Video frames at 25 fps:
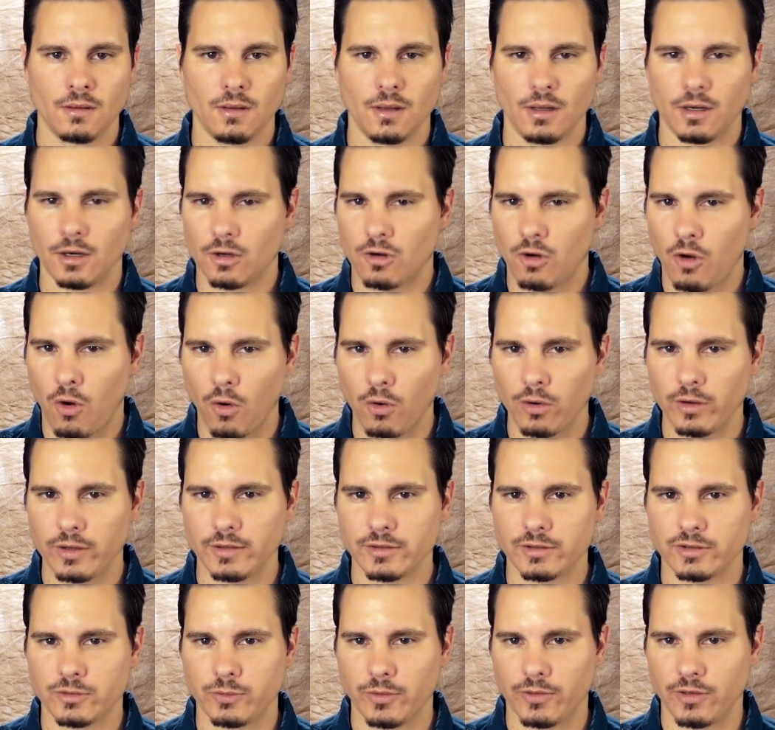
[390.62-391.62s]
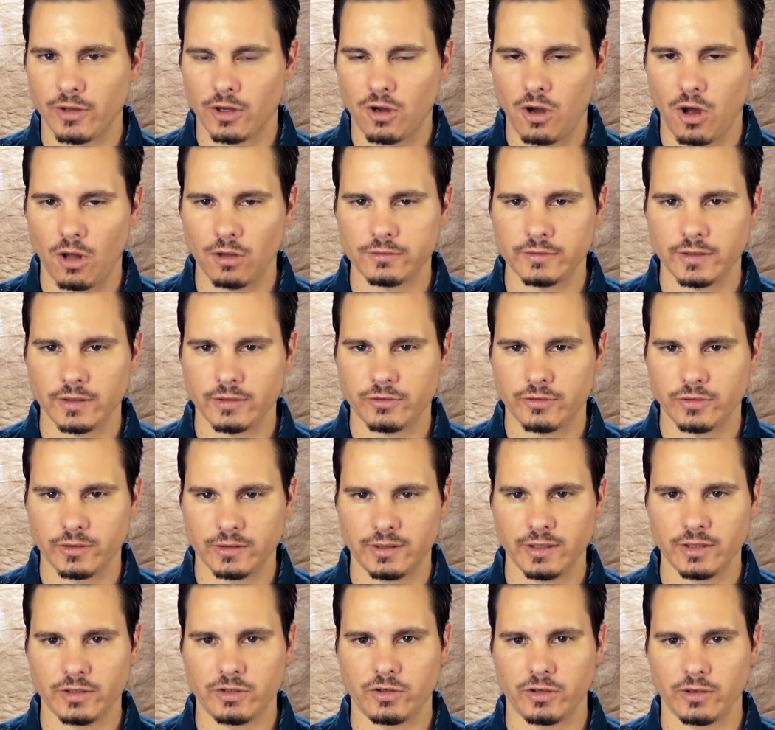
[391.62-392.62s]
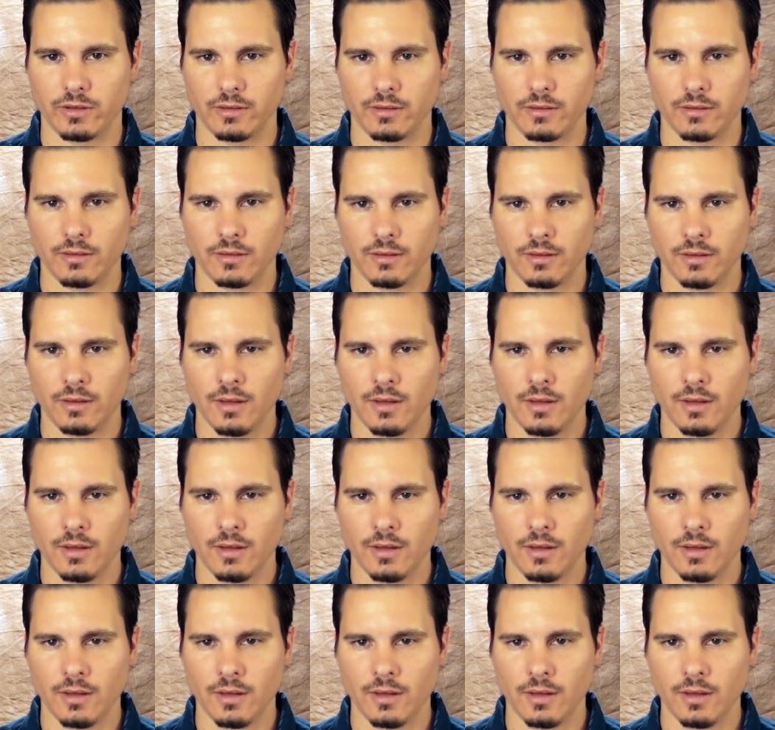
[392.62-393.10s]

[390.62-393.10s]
In accordance with occultic tradition,